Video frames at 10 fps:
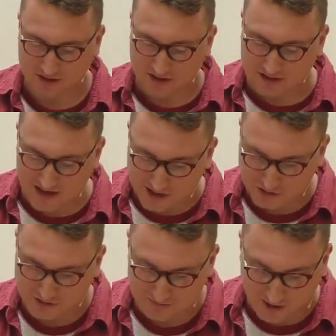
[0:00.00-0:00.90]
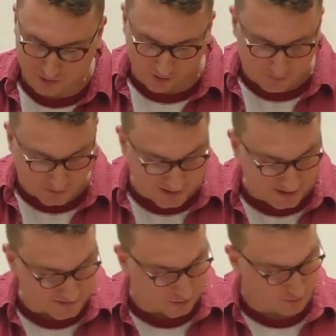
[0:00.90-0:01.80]
His actions might not have
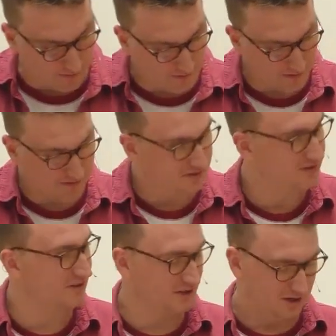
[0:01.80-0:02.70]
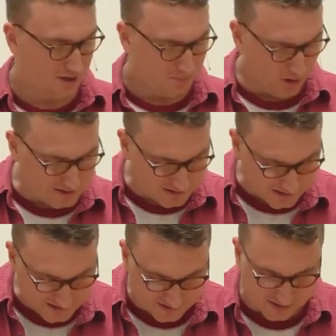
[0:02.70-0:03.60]
pleased the Corinthians, but he's
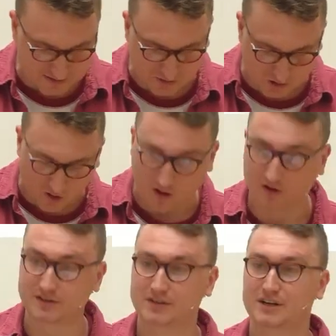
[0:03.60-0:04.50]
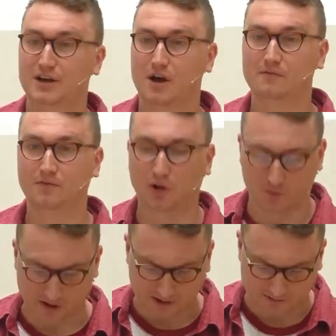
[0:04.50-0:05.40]
listening to God and
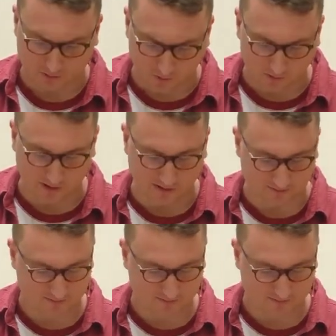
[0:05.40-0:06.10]
following his calling.